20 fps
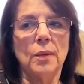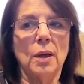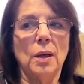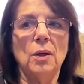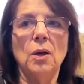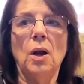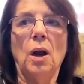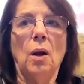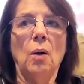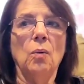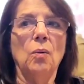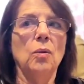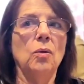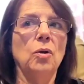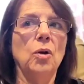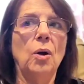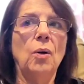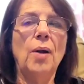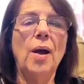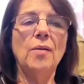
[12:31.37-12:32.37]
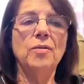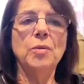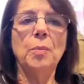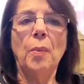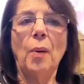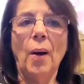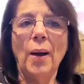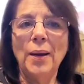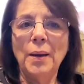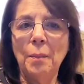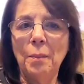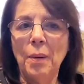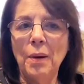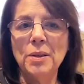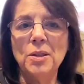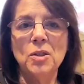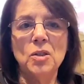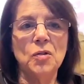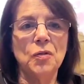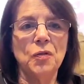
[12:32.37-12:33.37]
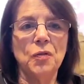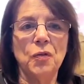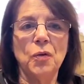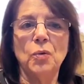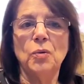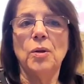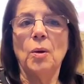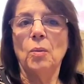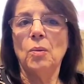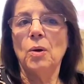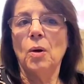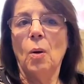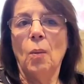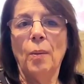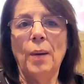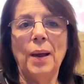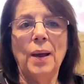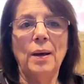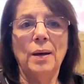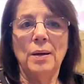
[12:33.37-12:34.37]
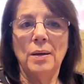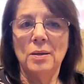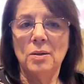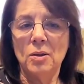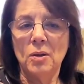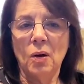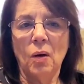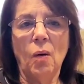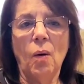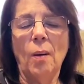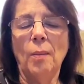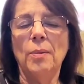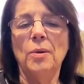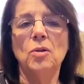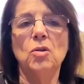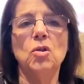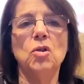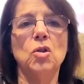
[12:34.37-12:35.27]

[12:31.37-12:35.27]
you don't have to buy an abundance of fruit that will go bad and into the garbage.